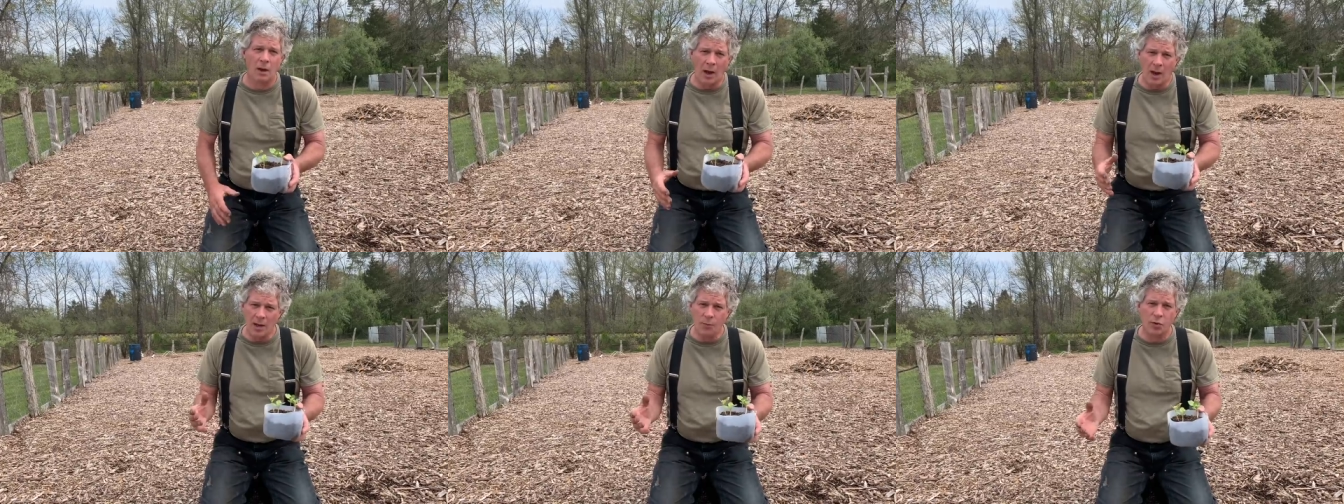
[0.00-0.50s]

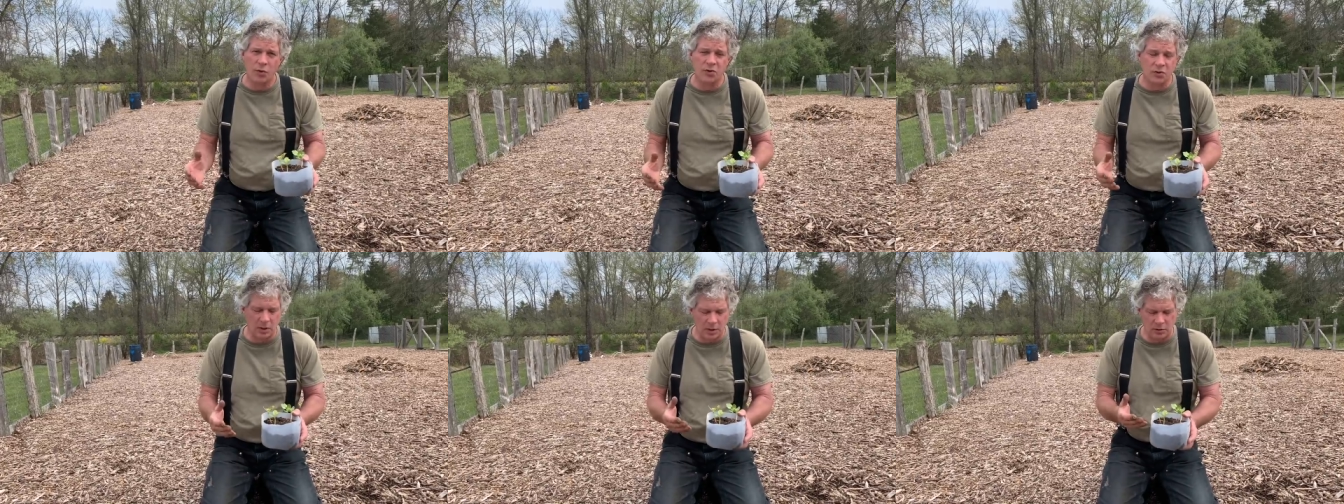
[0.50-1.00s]
Hybrid
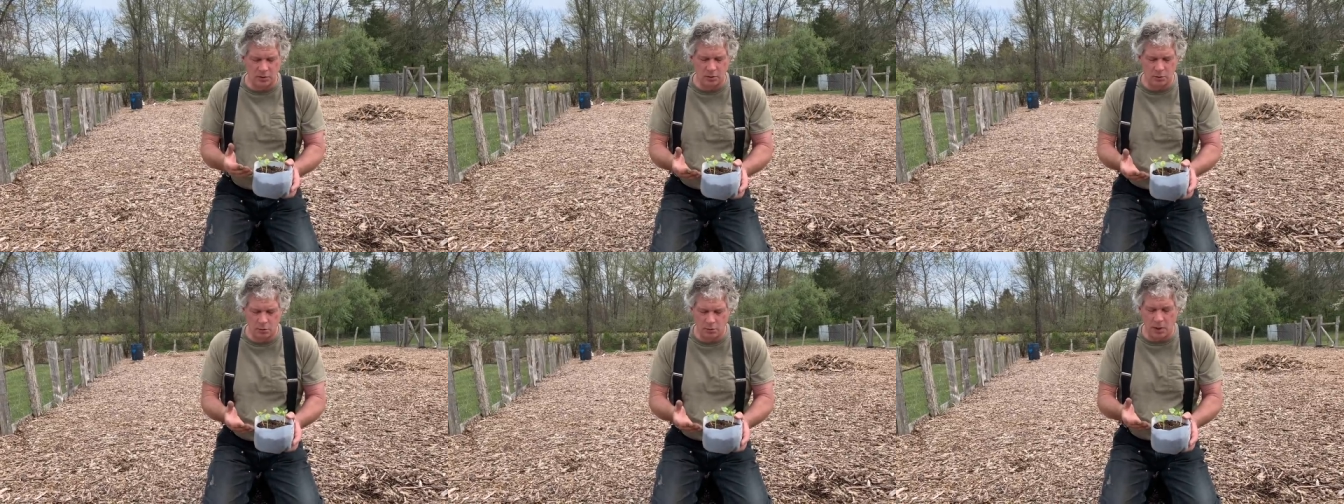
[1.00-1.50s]
seeds,
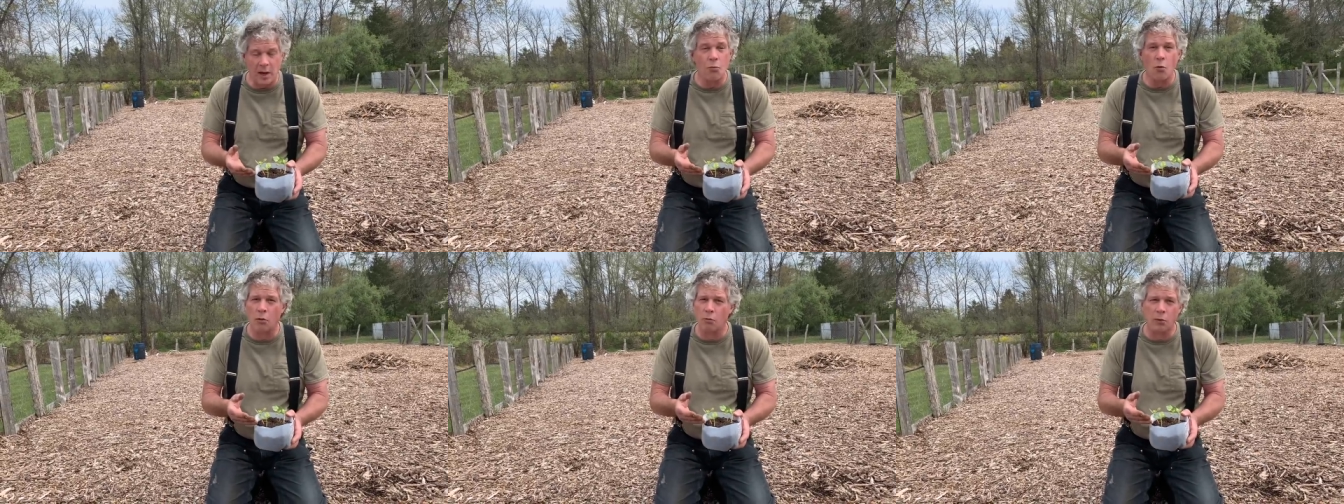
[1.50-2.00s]
they
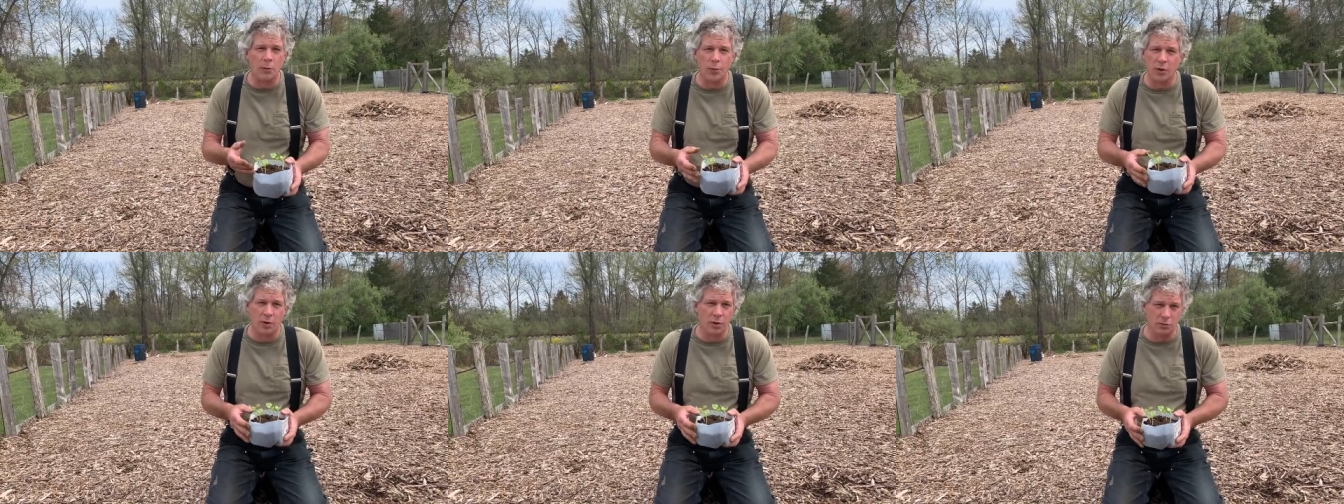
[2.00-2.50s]
won't
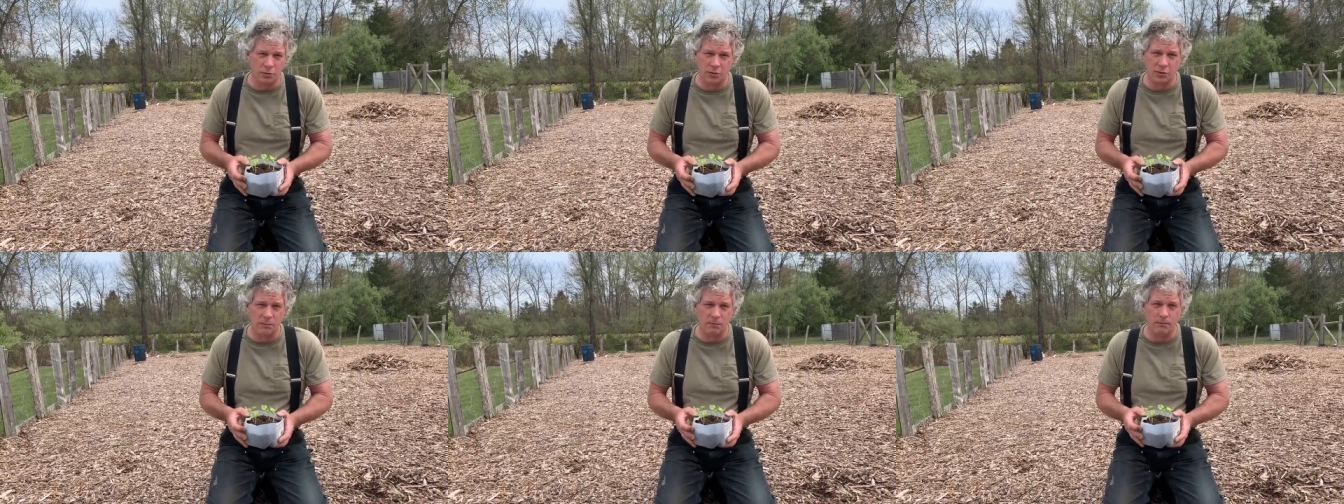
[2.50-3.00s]
reproduce.